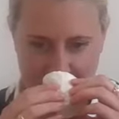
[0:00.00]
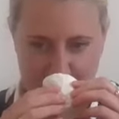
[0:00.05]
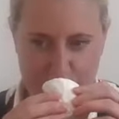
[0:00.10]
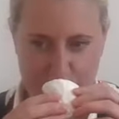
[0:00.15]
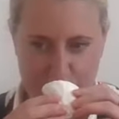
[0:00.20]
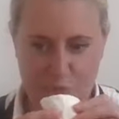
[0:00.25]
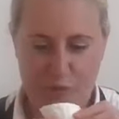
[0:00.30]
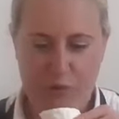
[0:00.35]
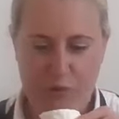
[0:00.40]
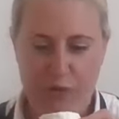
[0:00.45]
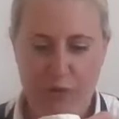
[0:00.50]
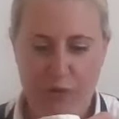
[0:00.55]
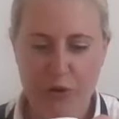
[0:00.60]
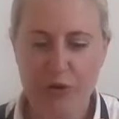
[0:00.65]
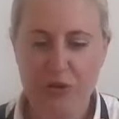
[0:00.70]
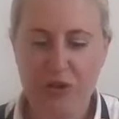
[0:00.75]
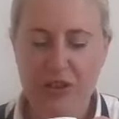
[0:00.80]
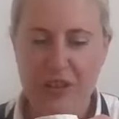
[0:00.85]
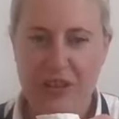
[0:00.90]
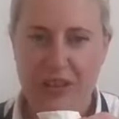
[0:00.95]
sort of
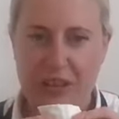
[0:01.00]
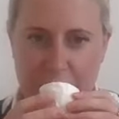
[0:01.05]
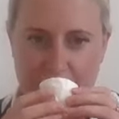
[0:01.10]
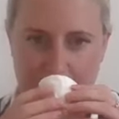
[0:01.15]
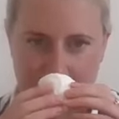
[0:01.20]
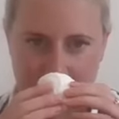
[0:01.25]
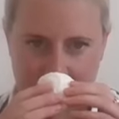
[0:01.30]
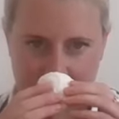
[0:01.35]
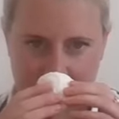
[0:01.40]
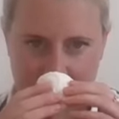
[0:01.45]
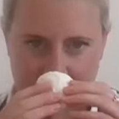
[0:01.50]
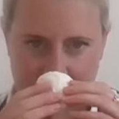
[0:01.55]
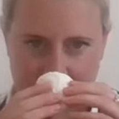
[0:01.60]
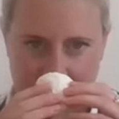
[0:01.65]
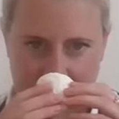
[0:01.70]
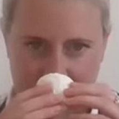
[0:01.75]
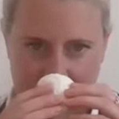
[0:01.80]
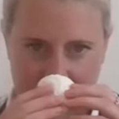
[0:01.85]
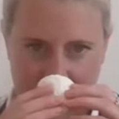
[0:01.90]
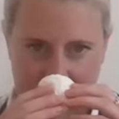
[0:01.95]
fruity,
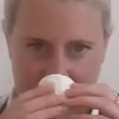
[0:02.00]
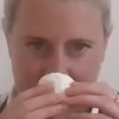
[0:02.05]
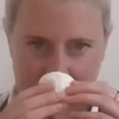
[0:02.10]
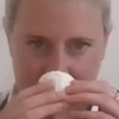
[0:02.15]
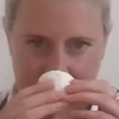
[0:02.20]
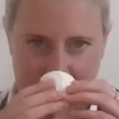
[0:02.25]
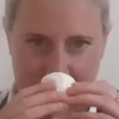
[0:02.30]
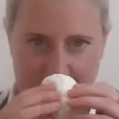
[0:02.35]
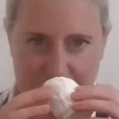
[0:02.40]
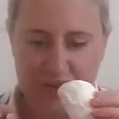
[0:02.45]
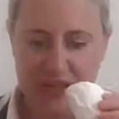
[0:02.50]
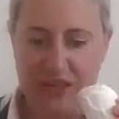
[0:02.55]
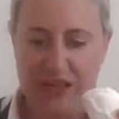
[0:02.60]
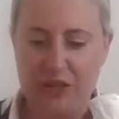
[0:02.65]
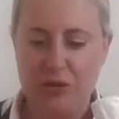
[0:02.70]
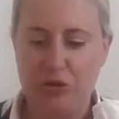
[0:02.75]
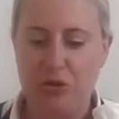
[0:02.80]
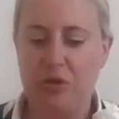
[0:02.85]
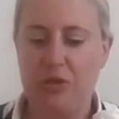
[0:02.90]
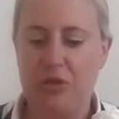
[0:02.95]

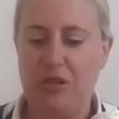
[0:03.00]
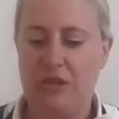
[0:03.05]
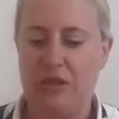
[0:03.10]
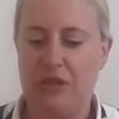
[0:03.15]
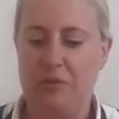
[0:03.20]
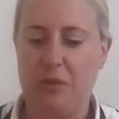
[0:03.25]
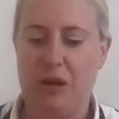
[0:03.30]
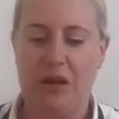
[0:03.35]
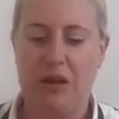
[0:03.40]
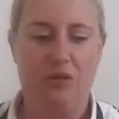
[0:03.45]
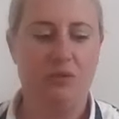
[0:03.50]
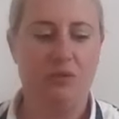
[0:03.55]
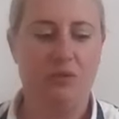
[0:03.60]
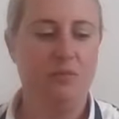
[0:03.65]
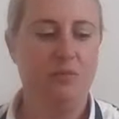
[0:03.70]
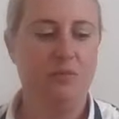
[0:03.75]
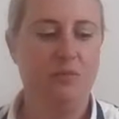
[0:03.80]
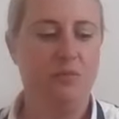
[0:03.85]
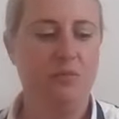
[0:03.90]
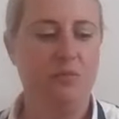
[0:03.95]
citrusy smell.